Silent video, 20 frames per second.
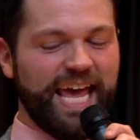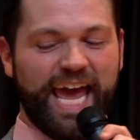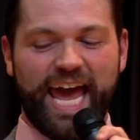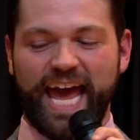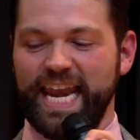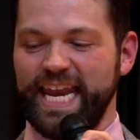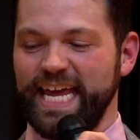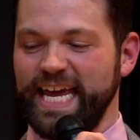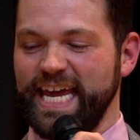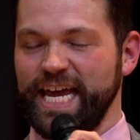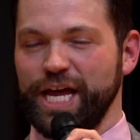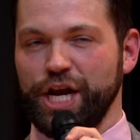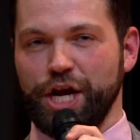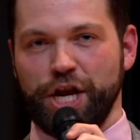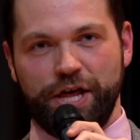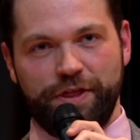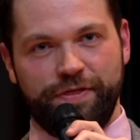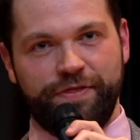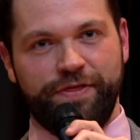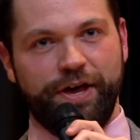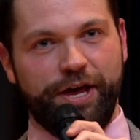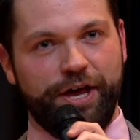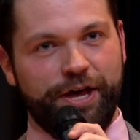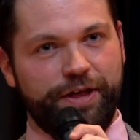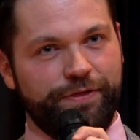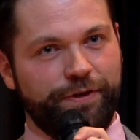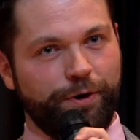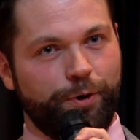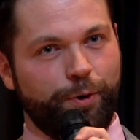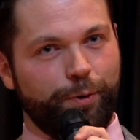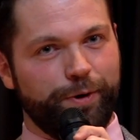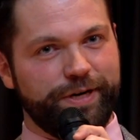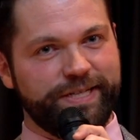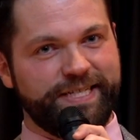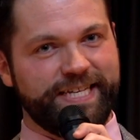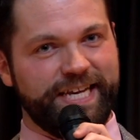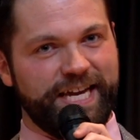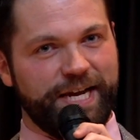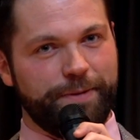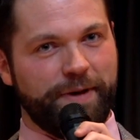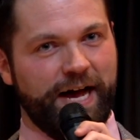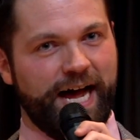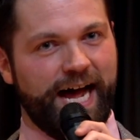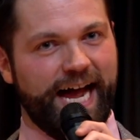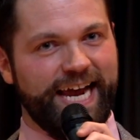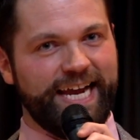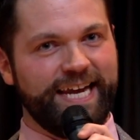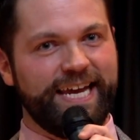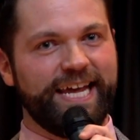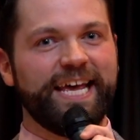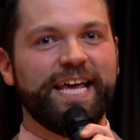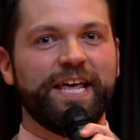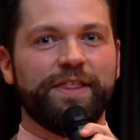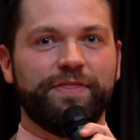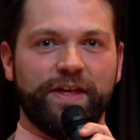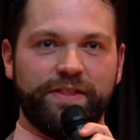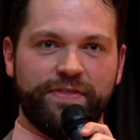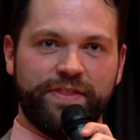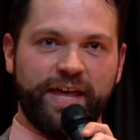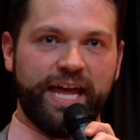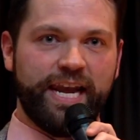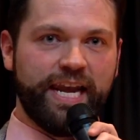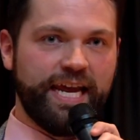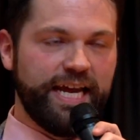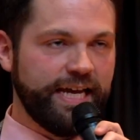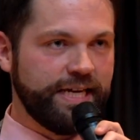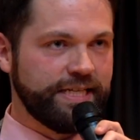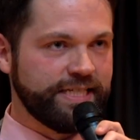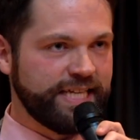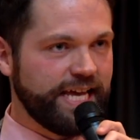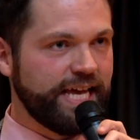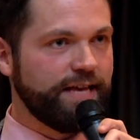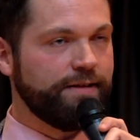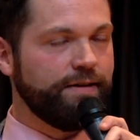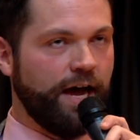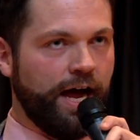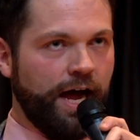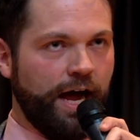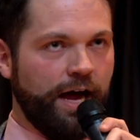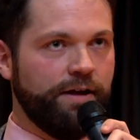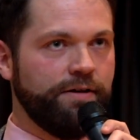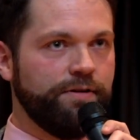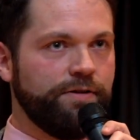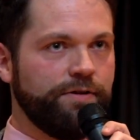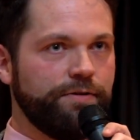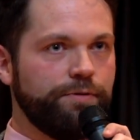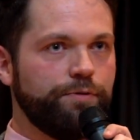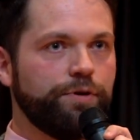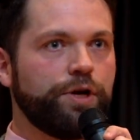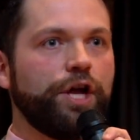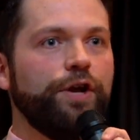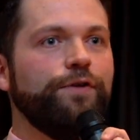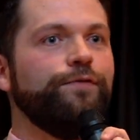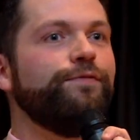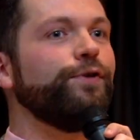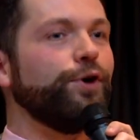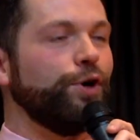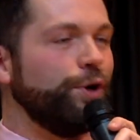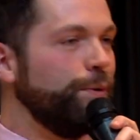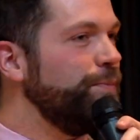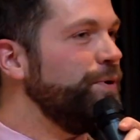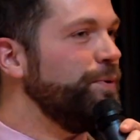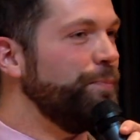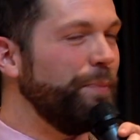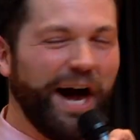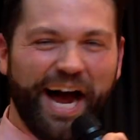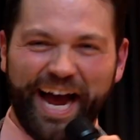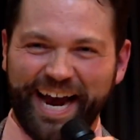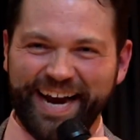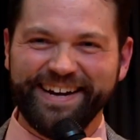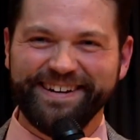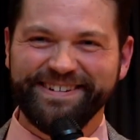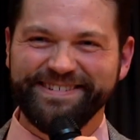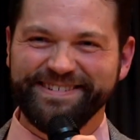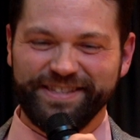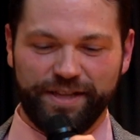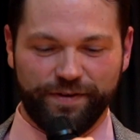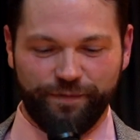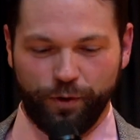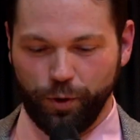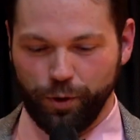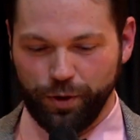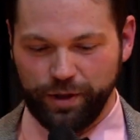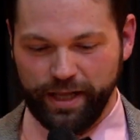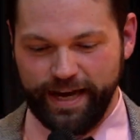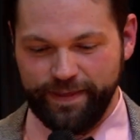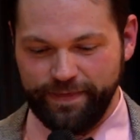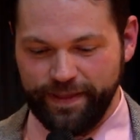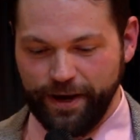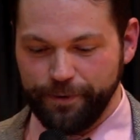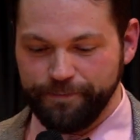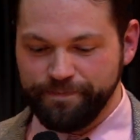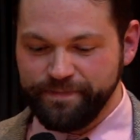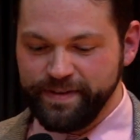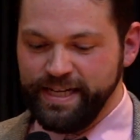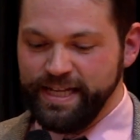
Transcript: and in the, the chorus singing behind that then is uh, confirmed by the vocal line there.